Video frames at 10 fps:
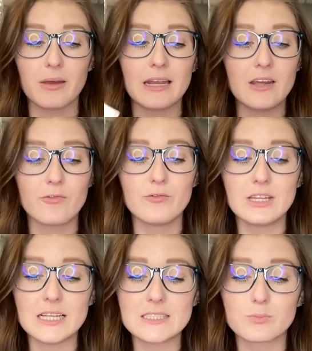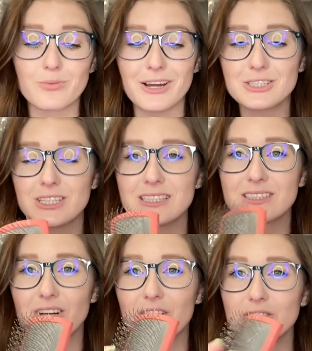And if these
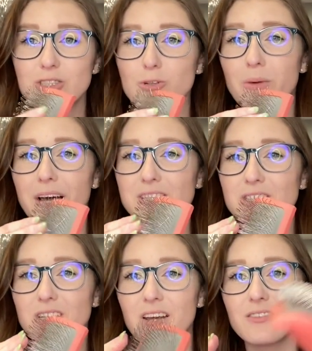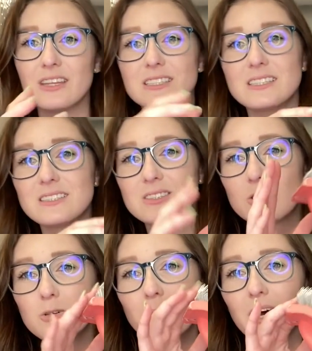brushes are too much, if this is
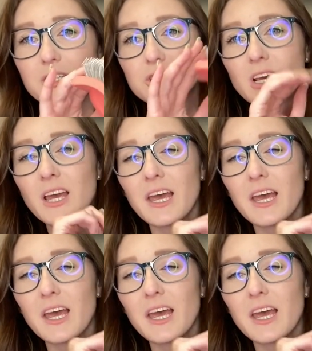too much,